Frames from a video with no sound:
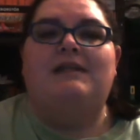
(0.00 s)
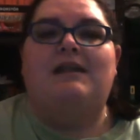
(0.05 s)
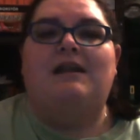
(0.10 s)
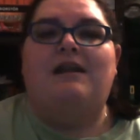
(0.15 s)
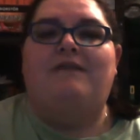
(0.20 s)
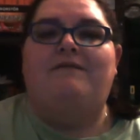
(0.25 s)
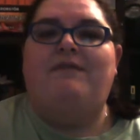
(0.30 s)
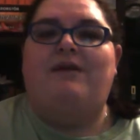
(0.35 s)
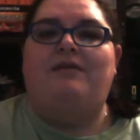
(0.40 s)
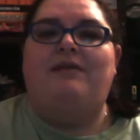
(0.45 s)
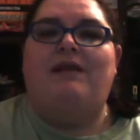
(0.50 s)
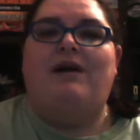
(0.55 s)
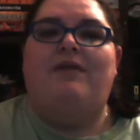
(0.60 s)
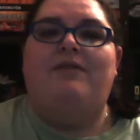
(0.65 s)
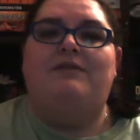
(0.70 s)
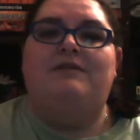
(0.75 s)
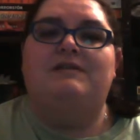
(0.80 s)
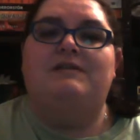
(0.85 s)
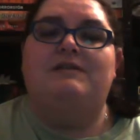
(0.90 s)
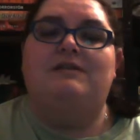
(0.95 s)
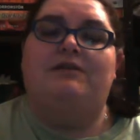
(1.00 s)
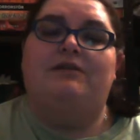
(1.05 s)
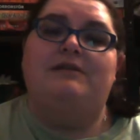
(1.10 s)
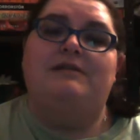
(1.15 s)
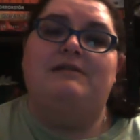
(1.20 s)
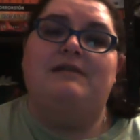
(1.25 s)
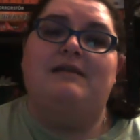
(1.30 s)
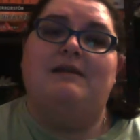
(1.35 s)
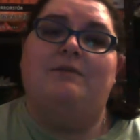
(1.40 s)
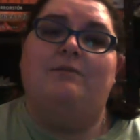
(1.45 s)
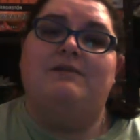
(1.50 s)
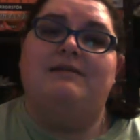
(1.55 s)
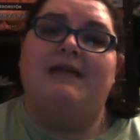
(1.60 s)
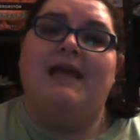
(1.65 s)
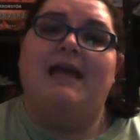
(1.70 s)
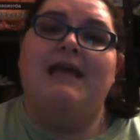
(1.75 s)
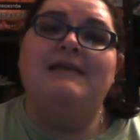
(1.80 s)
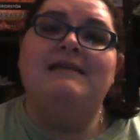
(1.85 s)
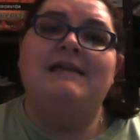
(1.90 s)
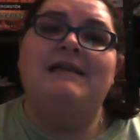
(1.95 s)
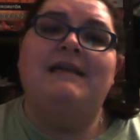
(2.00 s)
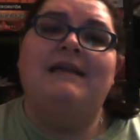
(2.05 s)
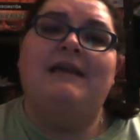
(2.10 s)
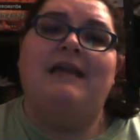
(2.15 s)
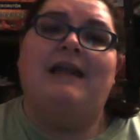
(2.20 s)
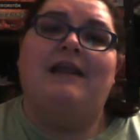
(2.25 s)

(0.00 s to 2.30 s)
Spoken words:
then I found out that the series was ending,